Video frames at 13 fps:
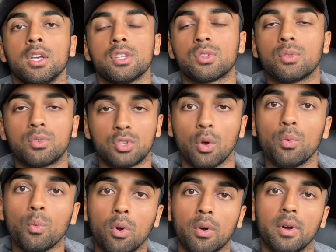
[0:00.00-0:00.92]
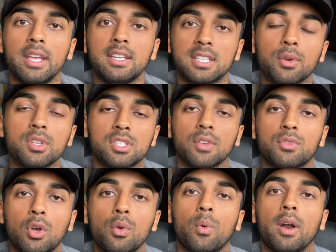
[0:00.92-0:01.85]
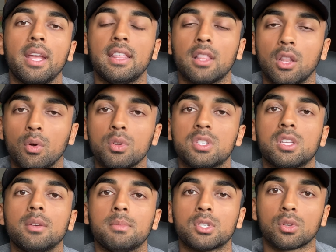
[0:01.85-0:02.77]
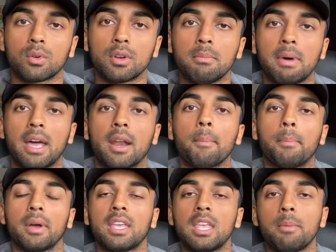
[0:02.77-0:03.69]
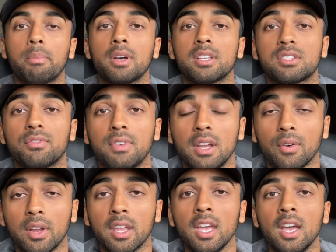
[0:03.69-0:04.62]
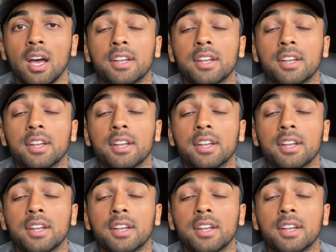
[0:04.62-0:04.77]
So don't worry, tell yourself, don't worry. In the long term, it's not going to matter, but keep persevering.